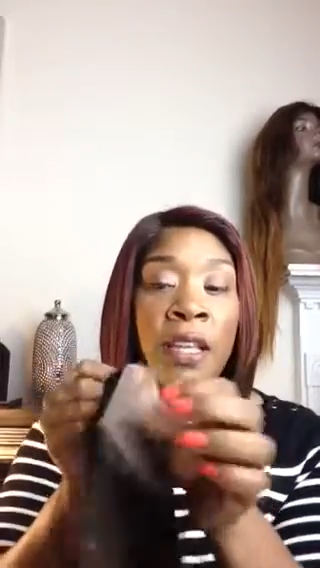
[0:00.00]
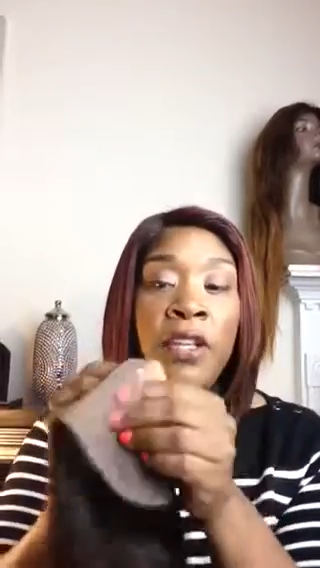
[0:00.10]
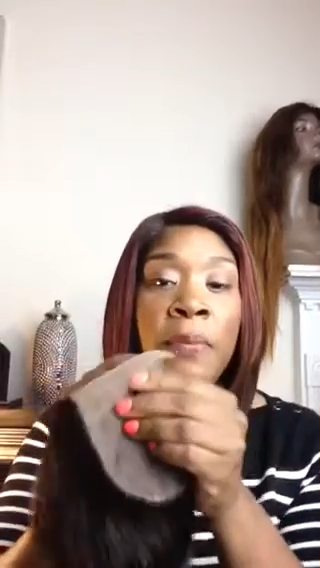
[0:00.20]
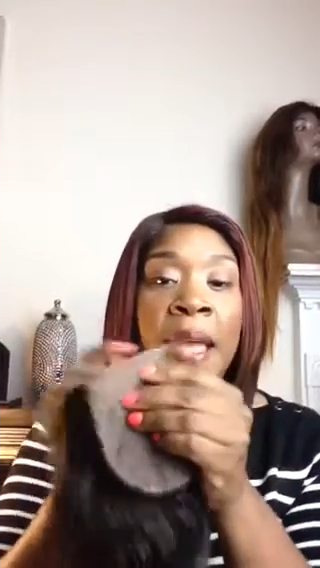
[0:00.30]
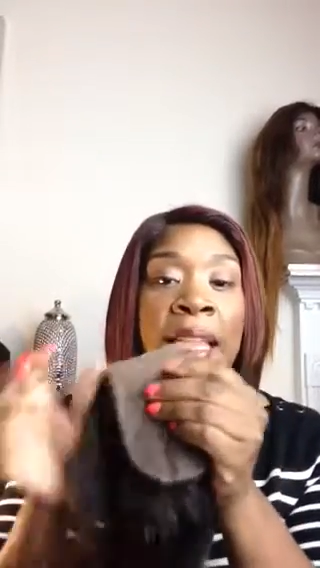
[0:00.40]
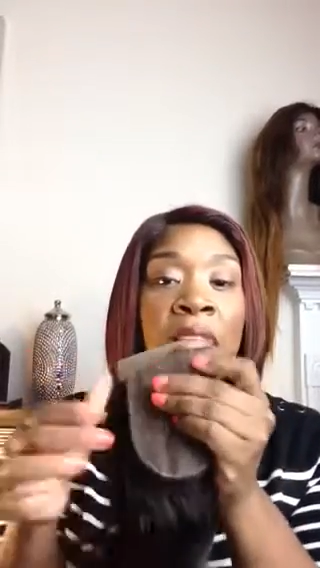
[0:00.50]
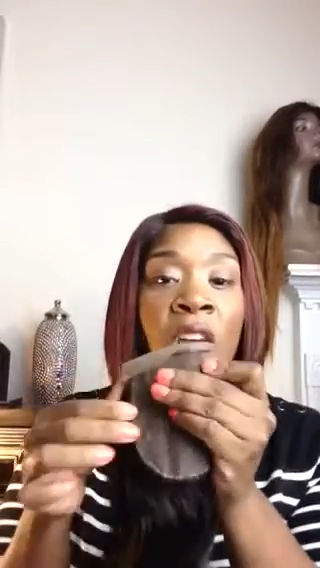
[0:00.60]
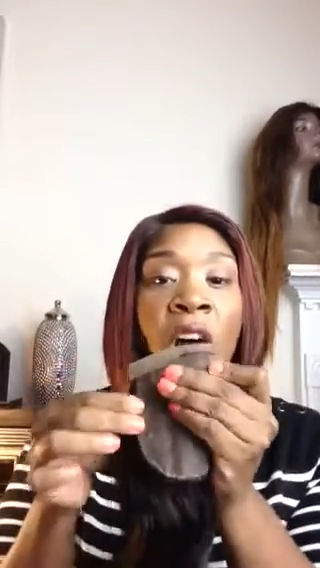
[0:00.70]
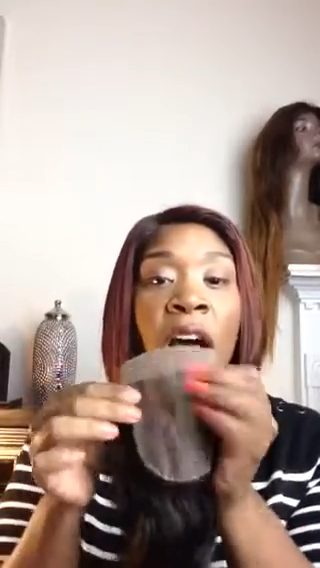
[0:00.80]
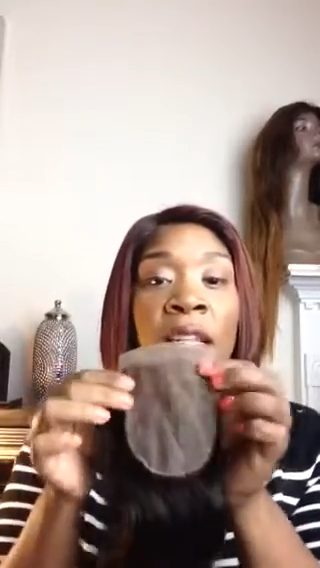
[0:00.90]
you make it
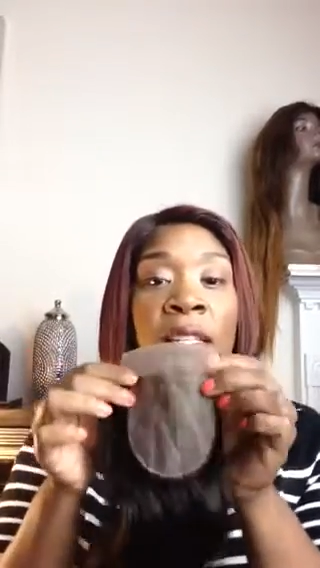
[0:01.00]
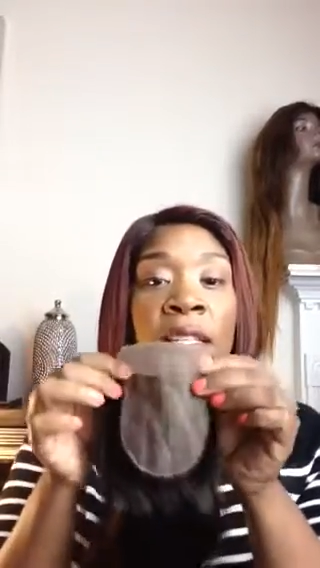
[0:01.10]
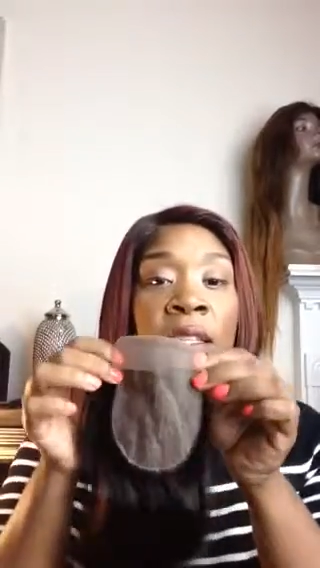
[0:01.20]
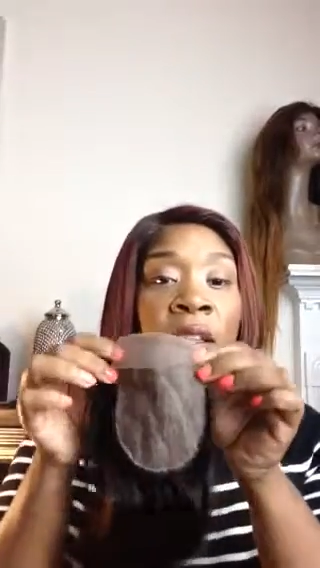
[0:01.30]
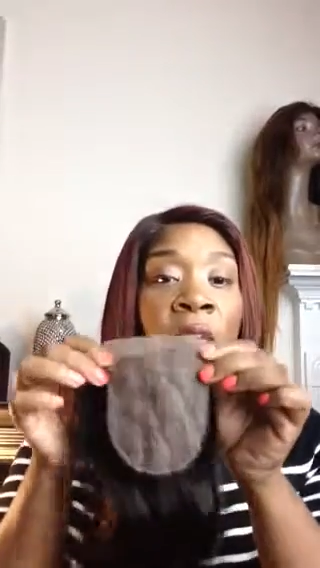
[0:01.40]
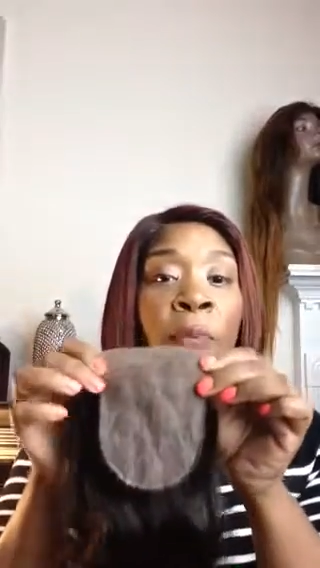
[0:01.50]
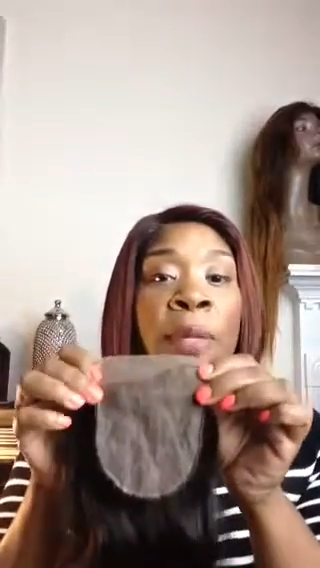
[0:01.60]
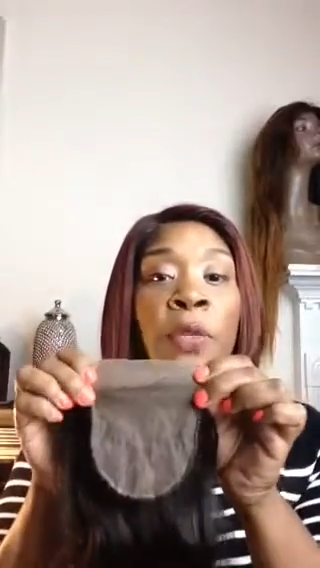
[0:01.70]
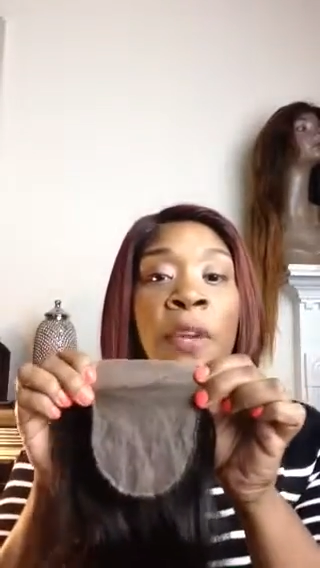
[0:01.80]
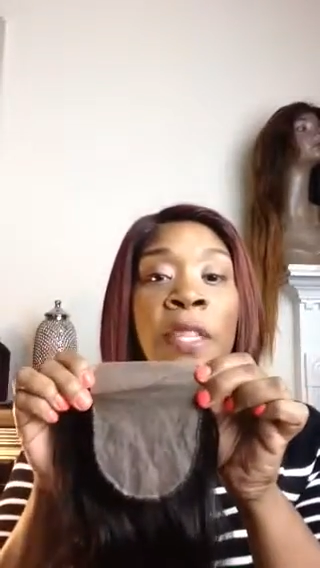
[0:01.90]
taut
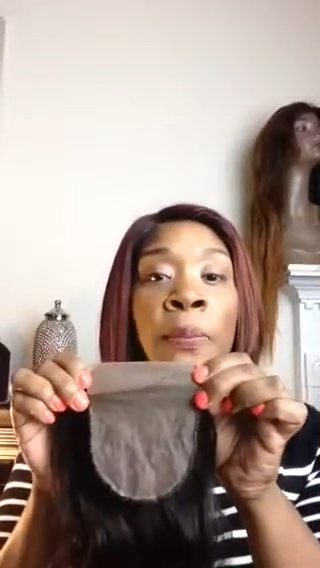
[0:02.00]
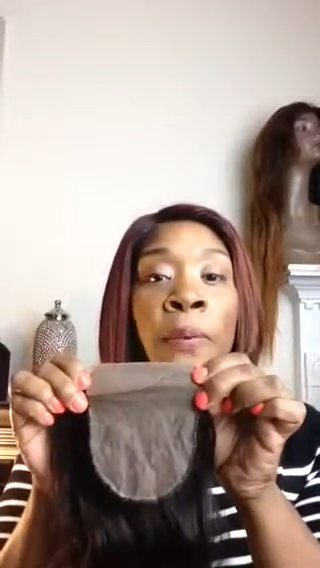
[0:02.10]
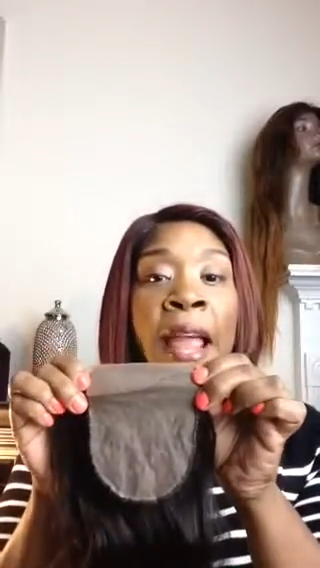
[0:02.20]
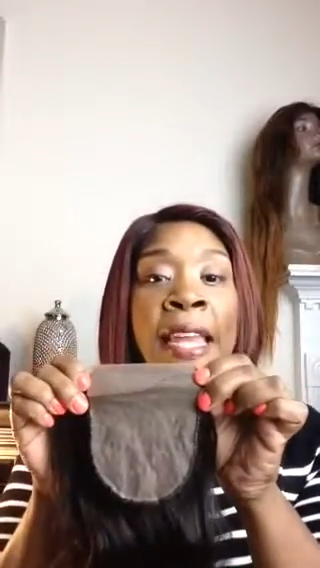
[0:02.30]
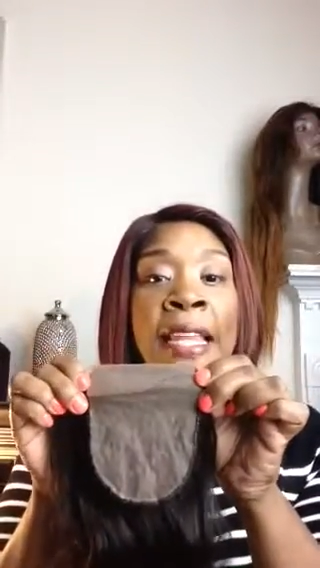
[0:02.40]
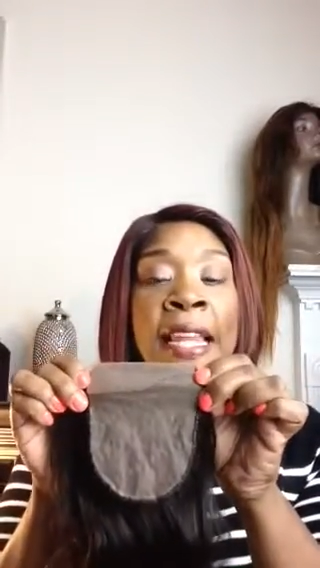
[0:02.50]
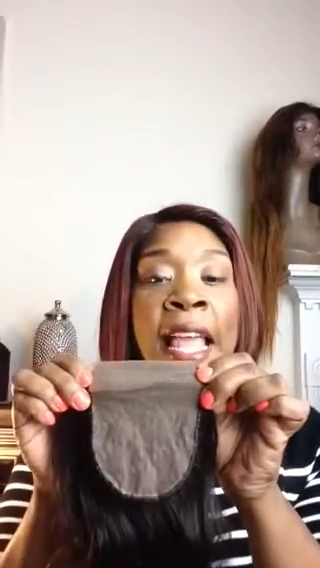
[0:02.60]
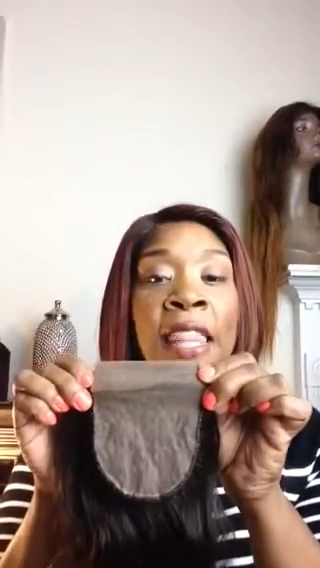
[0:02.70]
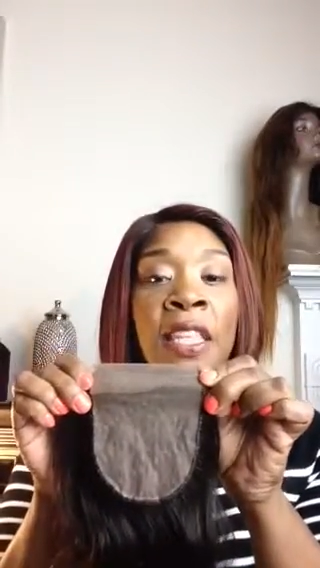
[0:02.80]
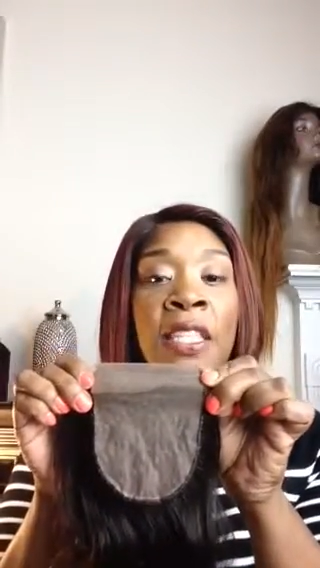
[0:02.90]
between the braiding
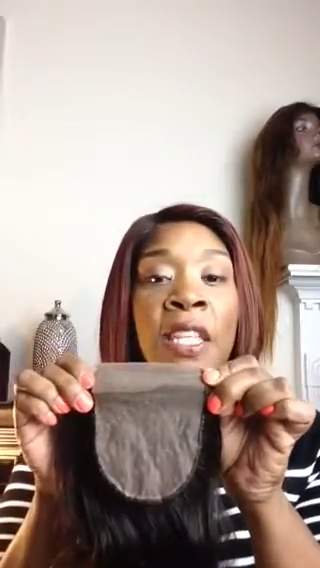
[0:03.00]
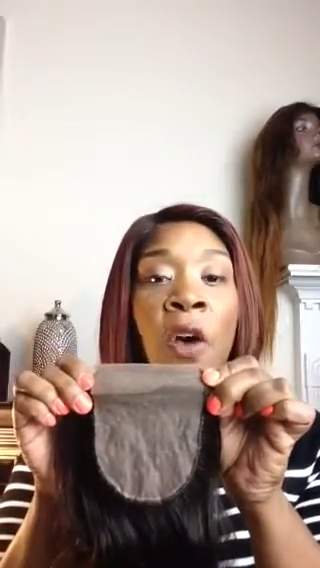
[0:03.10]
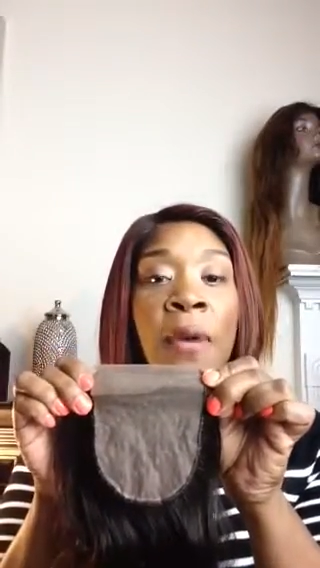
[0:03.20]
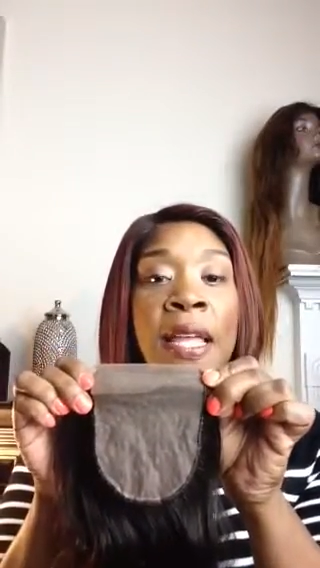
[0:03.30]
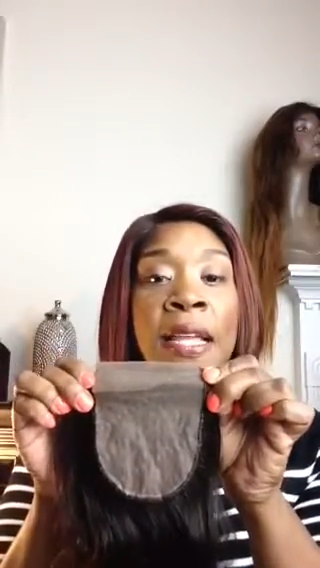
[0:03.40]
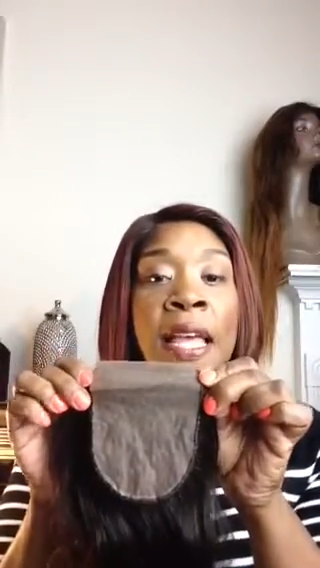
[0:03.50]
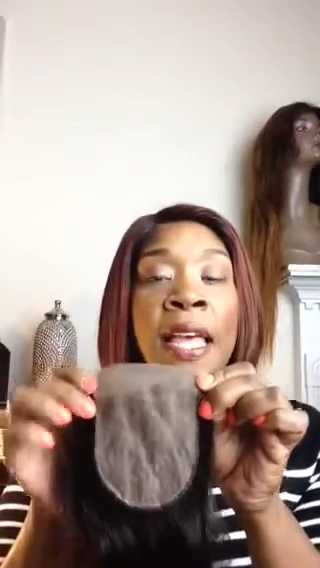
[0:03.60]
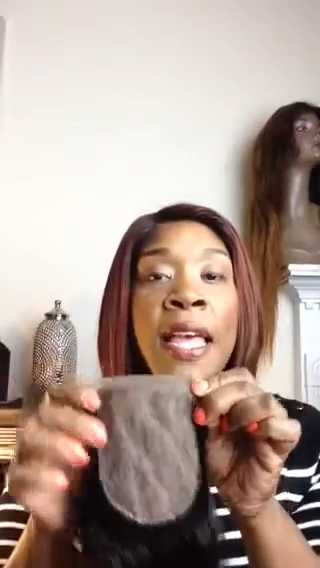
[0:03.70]
and the sewing,